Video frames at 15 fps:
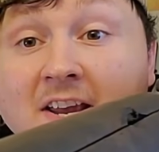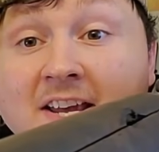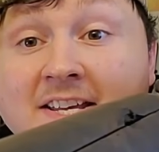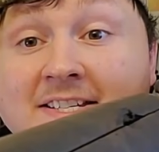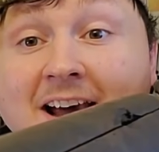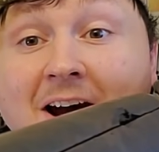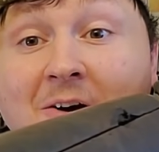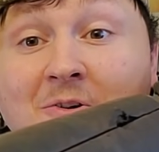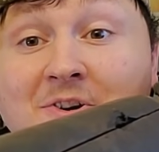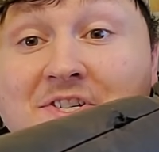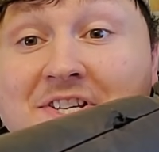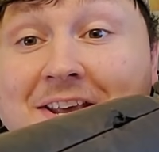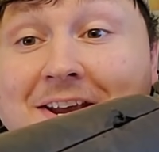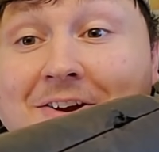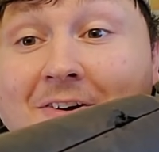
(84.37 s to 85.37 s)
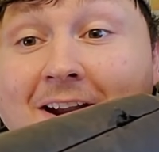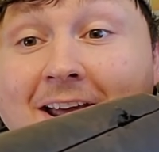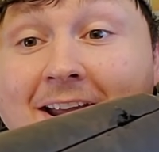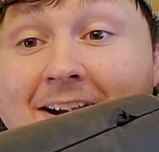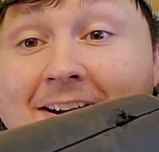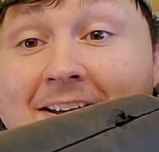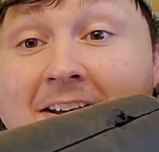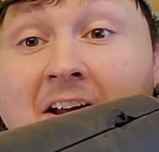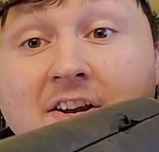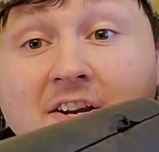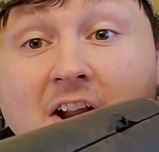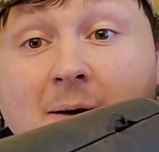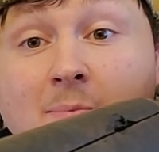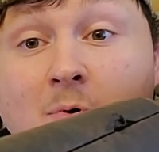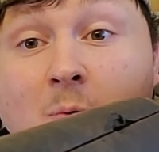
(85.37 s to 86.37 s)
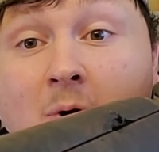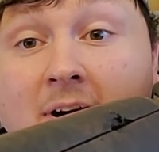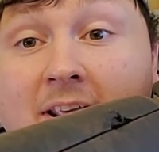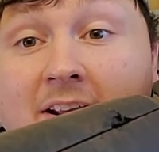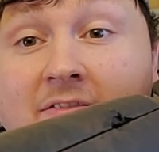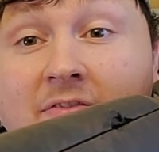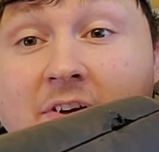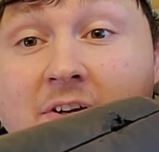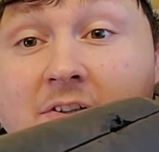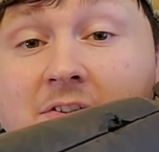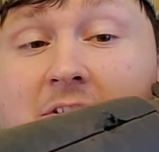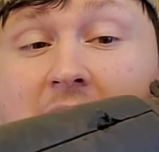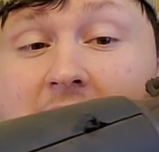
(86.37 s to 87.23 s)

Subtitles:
is our C-grade No.1 Enfield.